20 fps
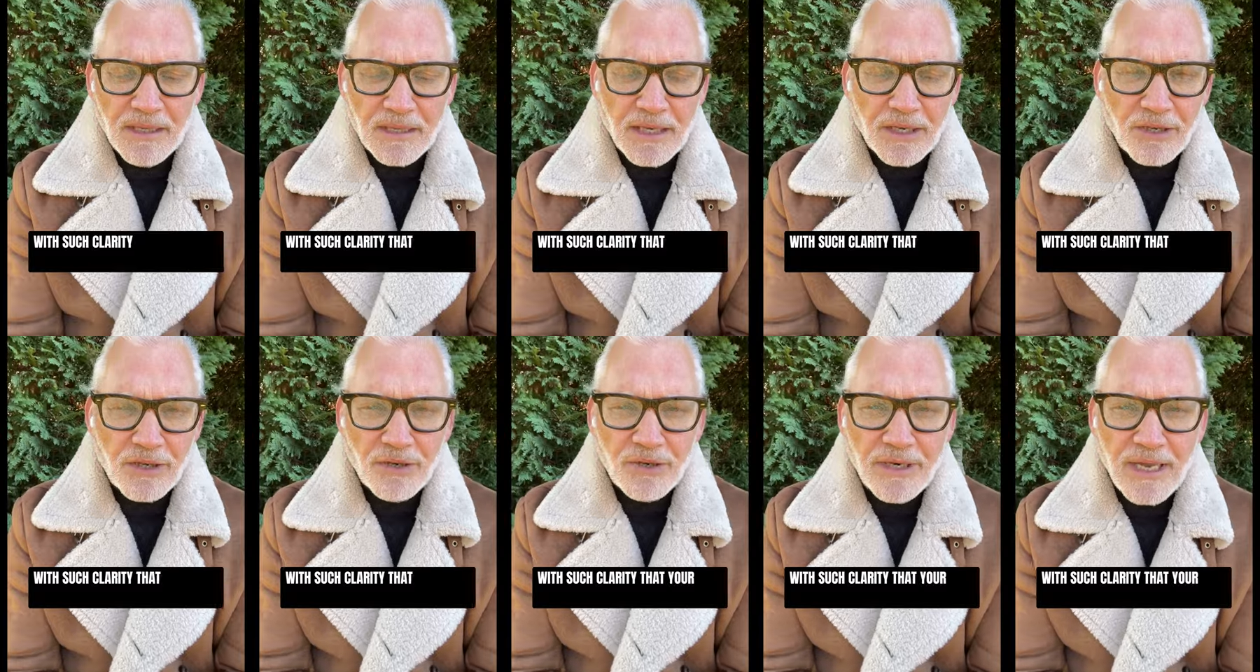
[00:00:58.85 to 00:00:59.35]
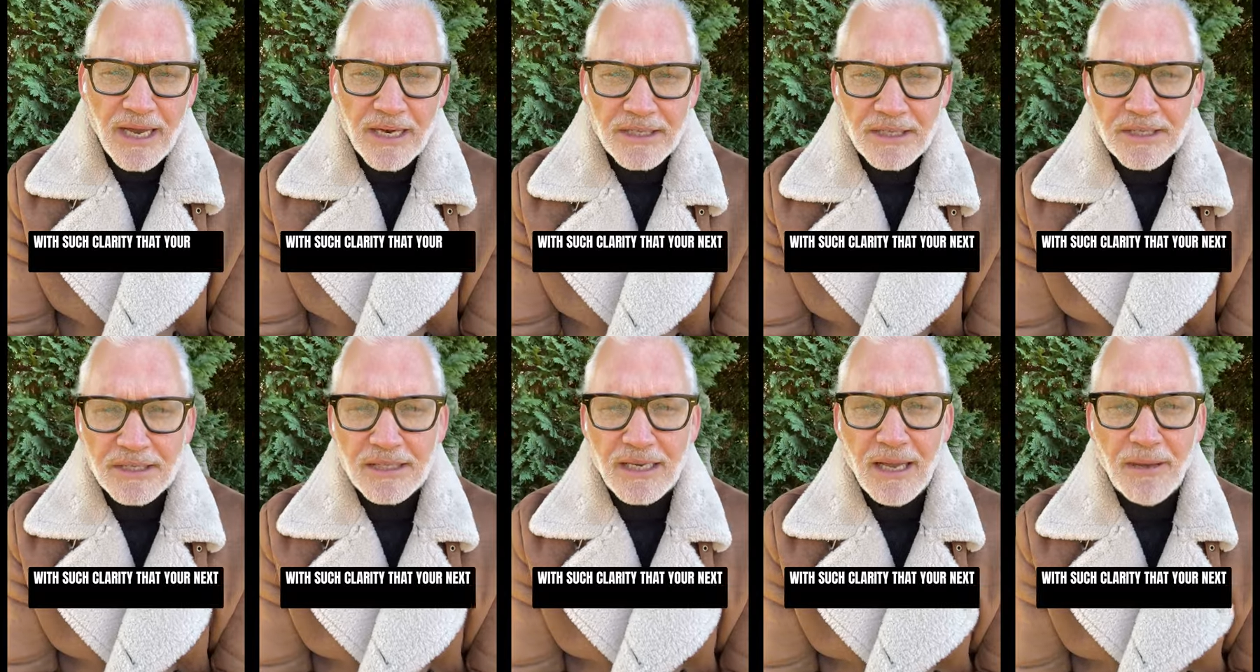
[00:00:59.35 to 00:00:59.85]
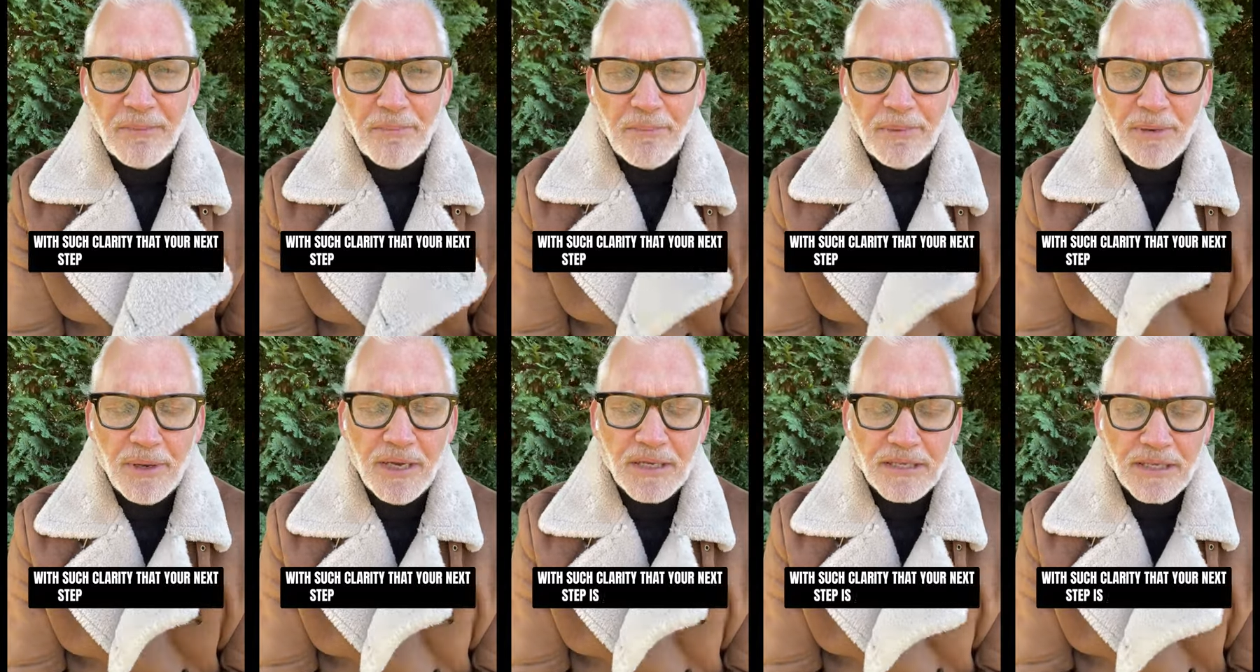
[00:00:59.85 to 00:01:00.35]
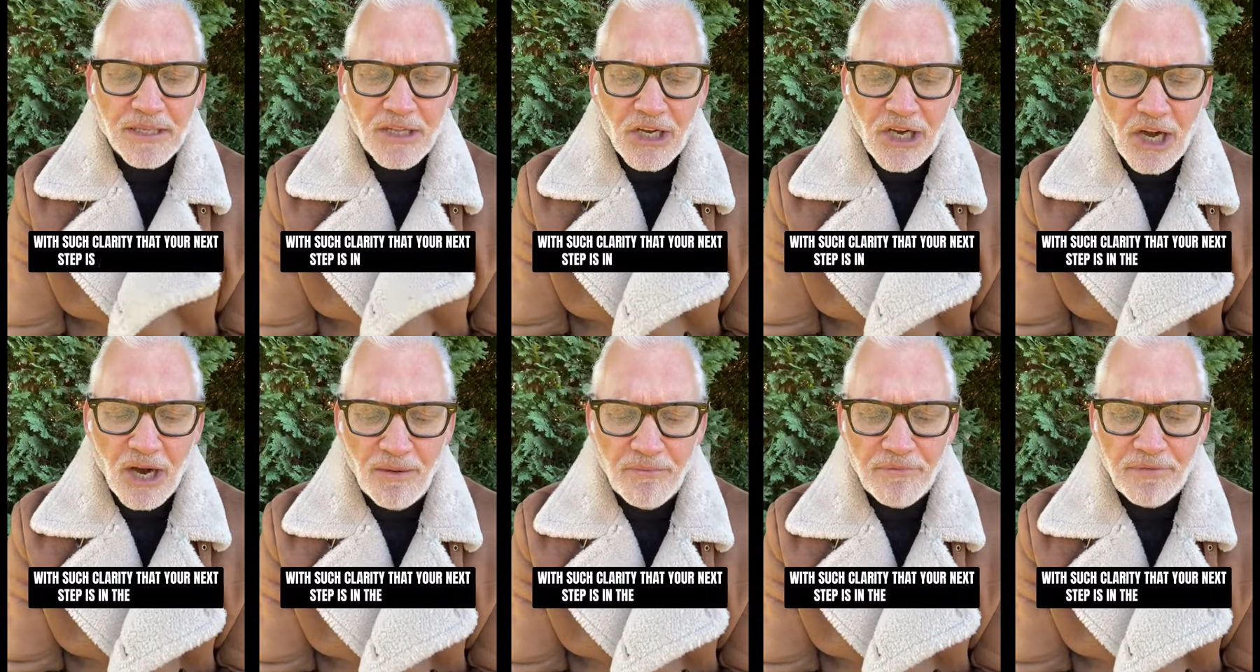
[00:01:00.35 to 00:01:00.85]
that your next step is in the
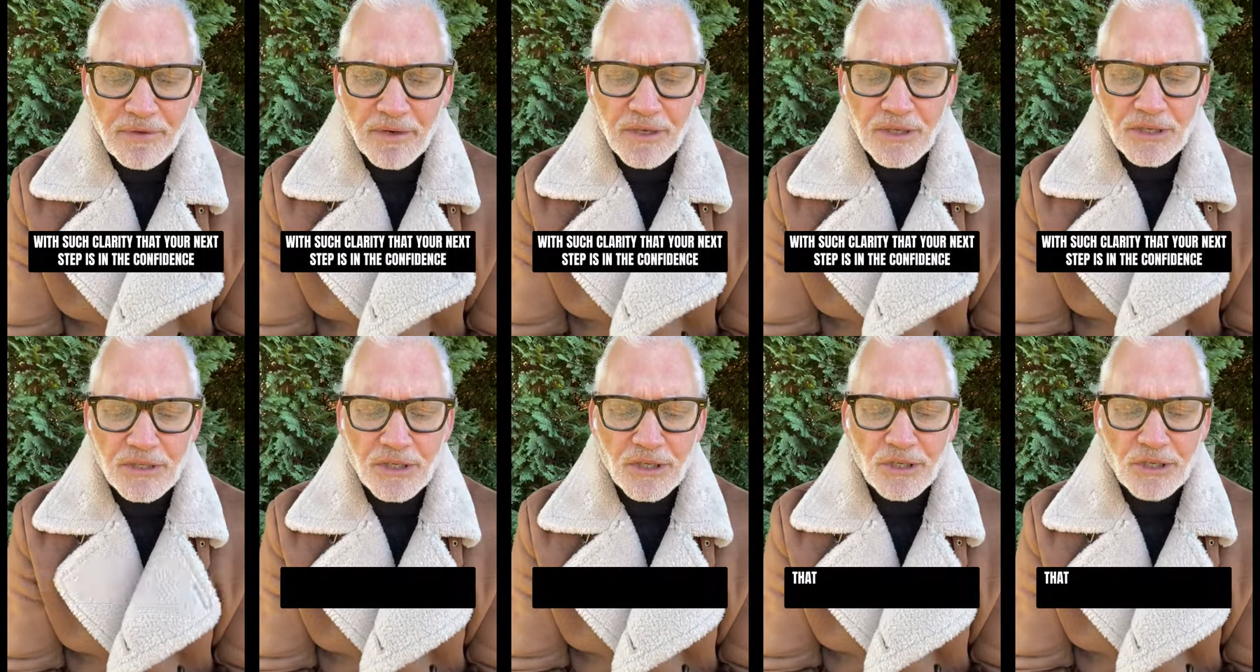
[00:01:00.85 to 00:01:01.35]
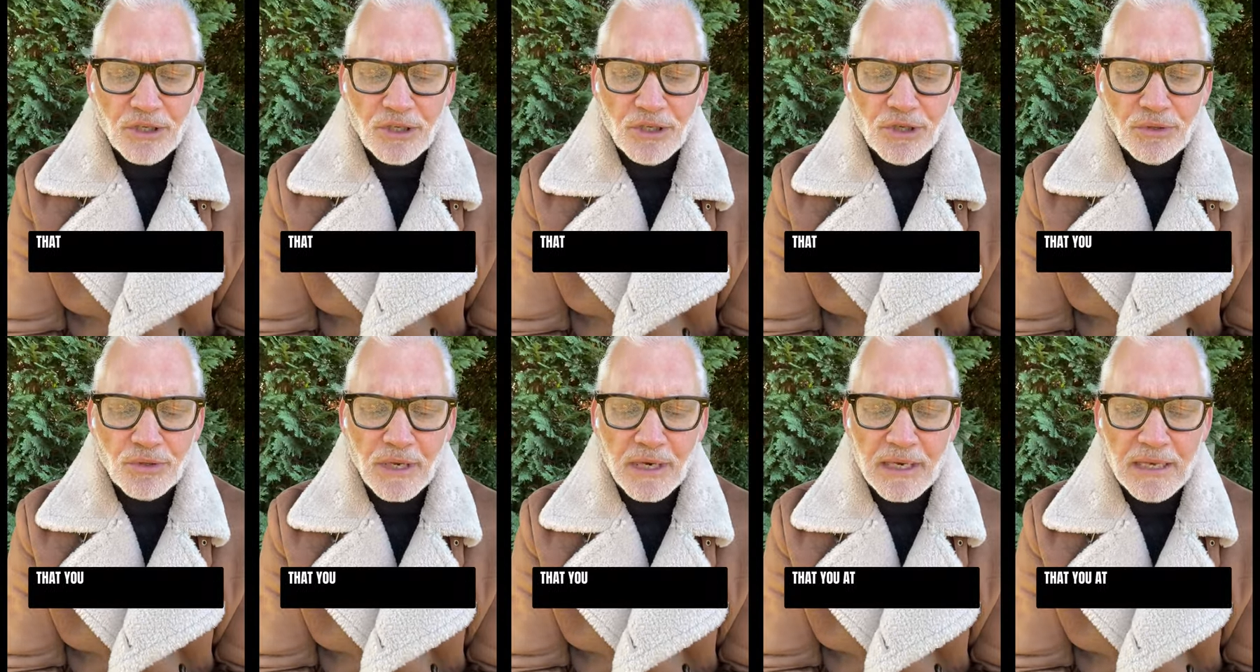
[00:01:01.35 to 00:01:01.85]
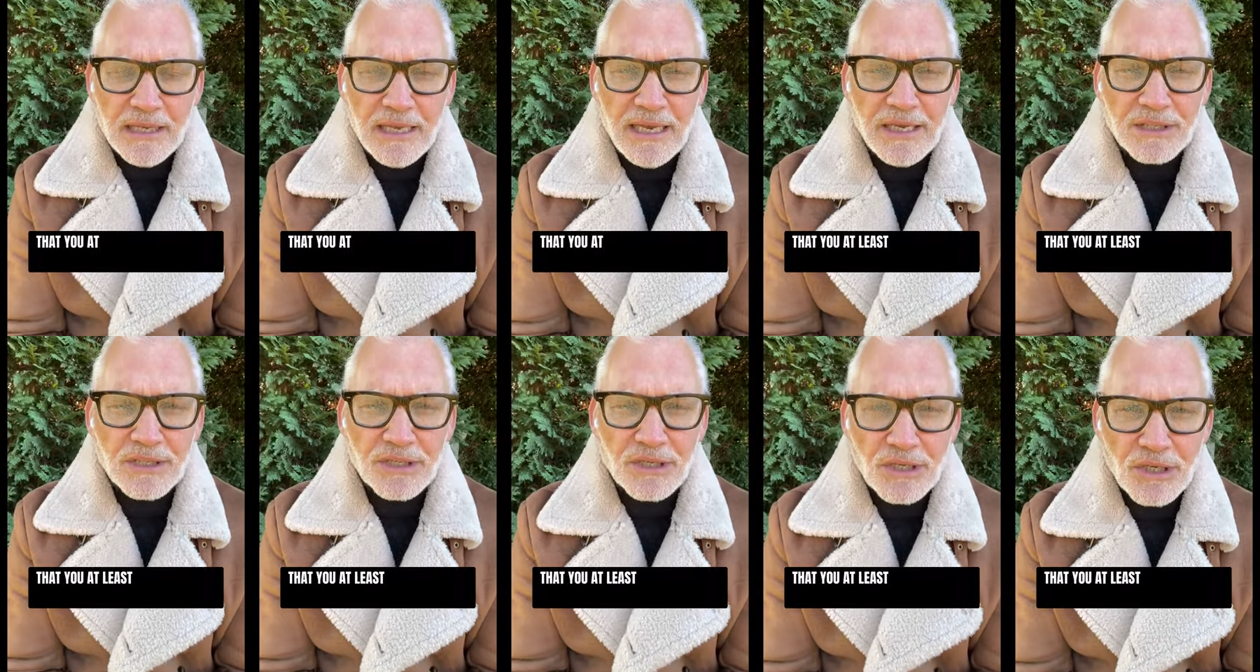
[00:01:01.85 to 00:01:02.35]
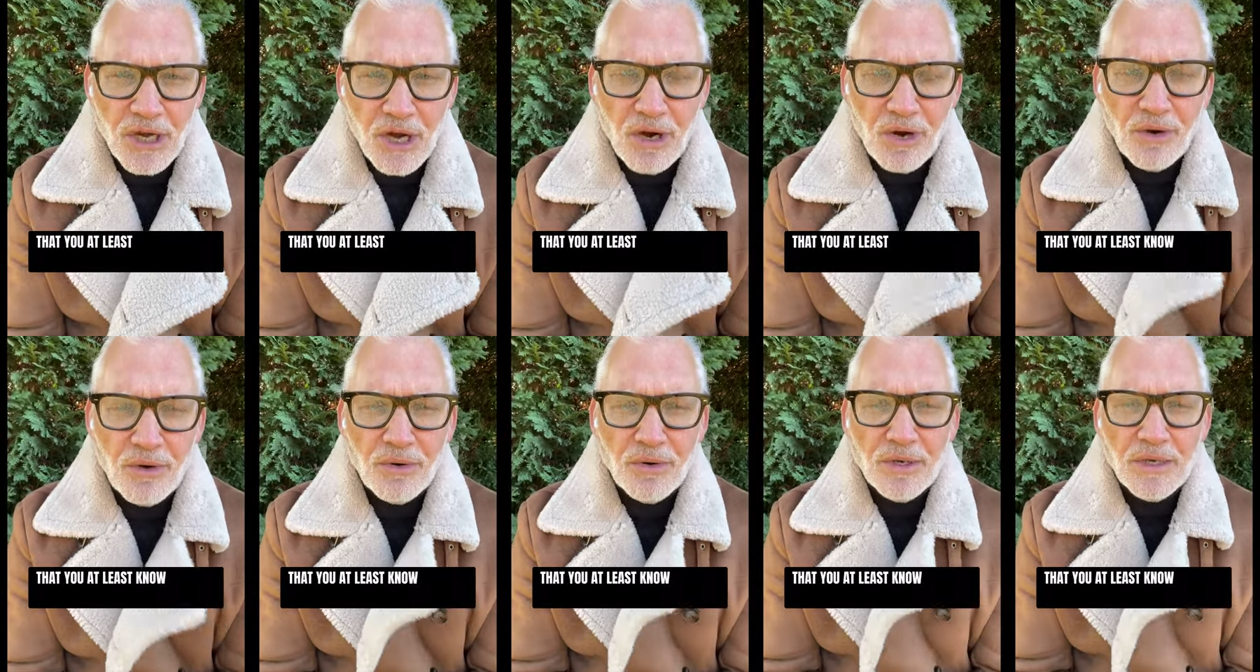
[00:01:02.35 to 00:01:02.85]
confidence that you at least
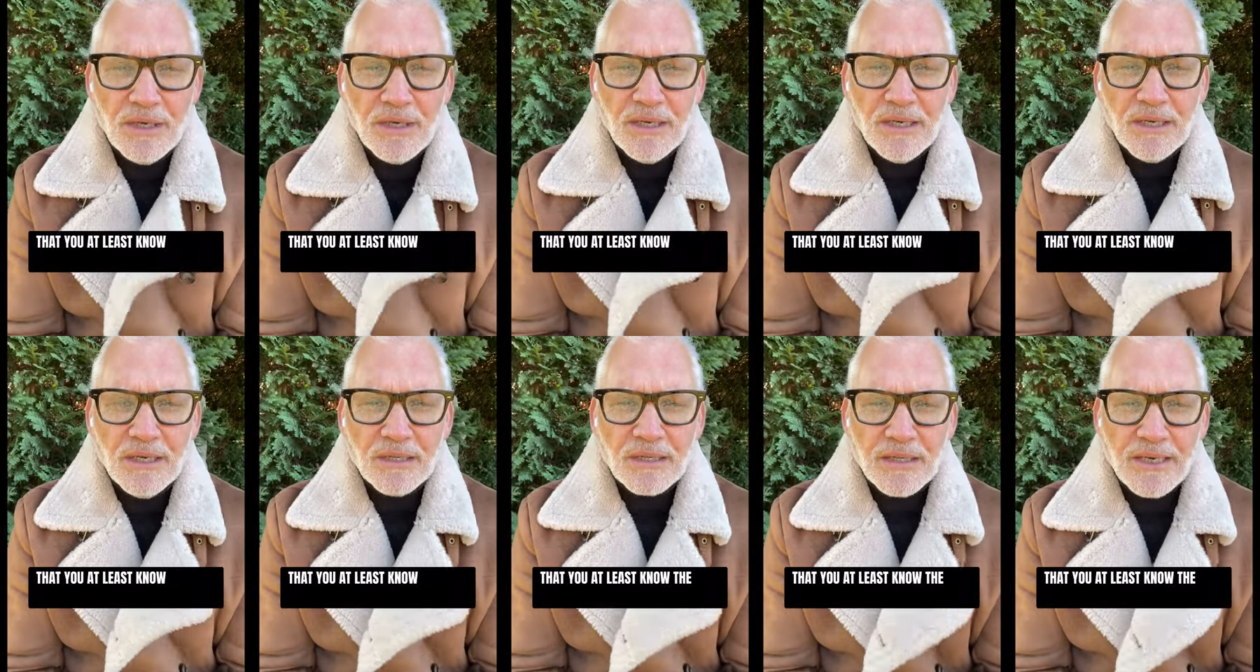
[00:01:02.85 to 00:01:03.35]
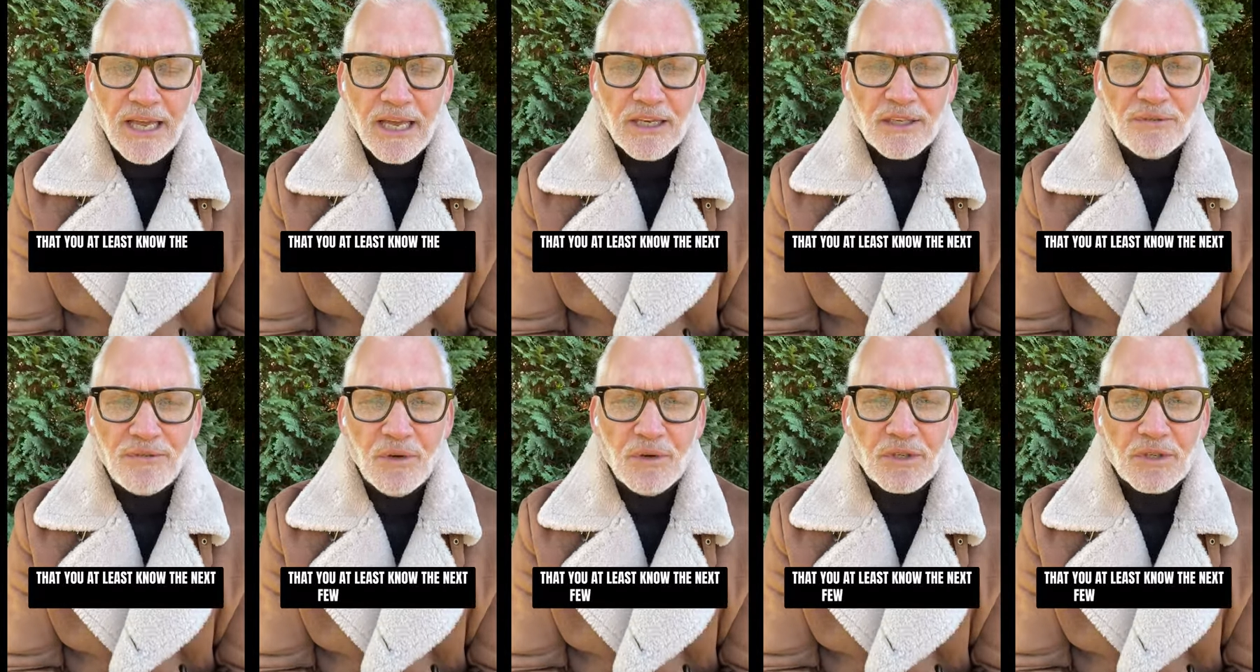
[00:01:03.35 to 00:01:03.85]
know the next few